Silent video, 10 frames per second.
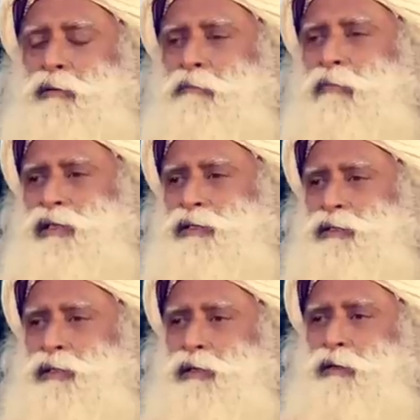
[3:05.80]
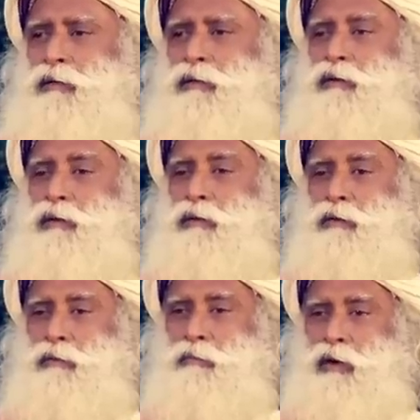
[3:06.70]
but your
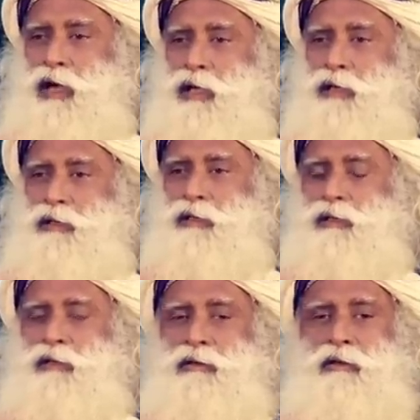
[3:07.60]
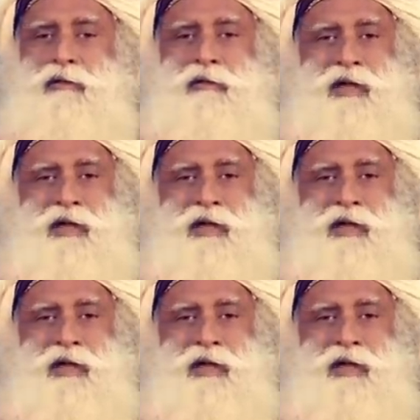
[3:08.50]
own mind, your own